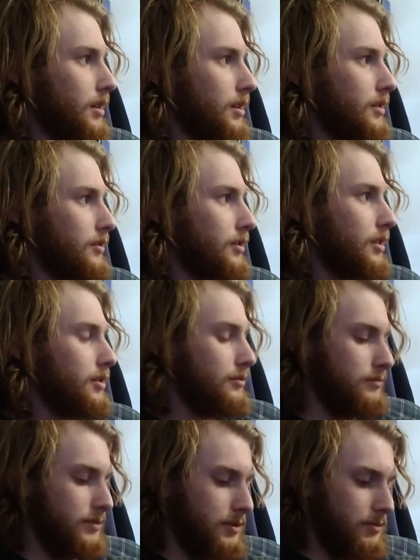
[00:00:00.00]
So
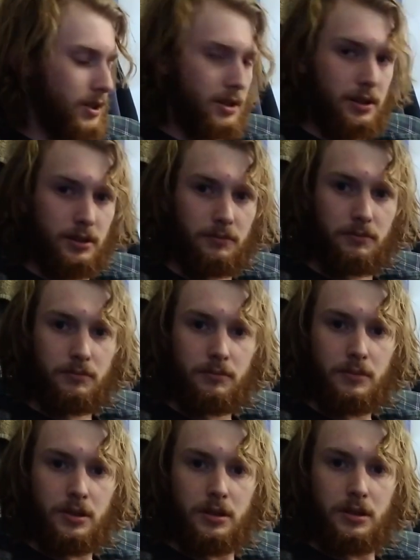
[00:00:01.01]
I'm gonna
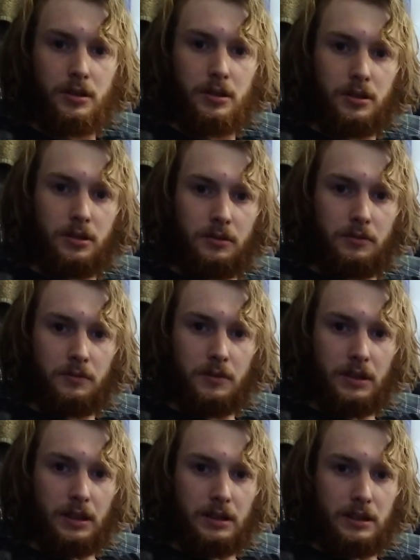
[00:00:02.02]

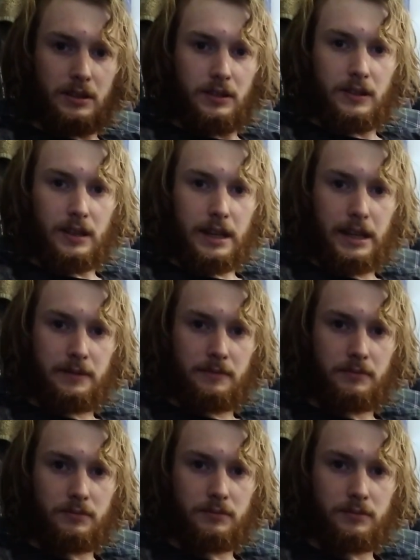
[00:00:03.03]
set this aside
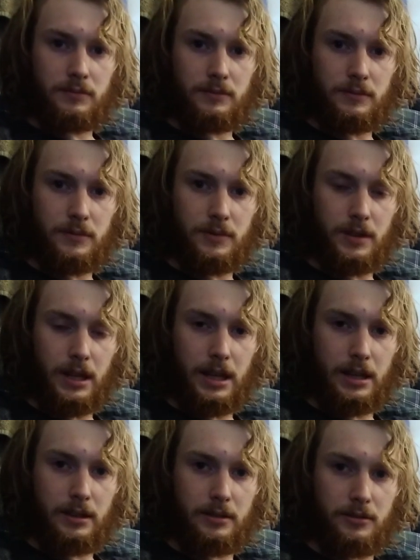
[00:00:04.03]

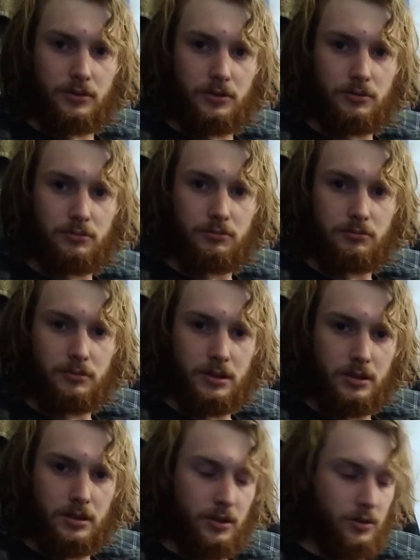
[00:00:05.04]
and
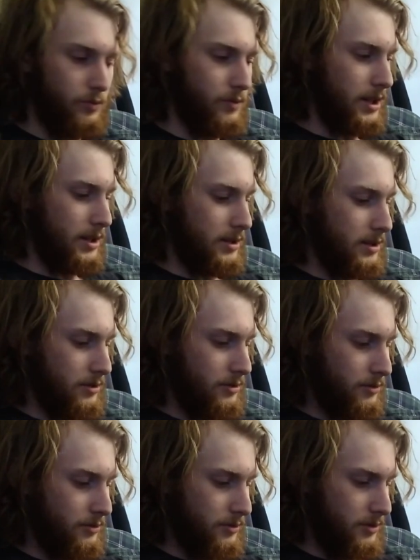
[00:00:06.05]
wait
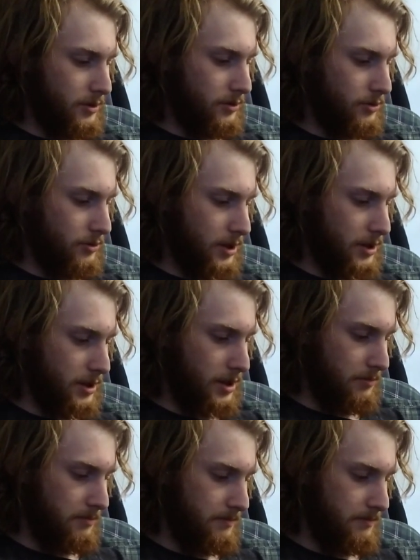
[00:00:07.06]
till the new strings come.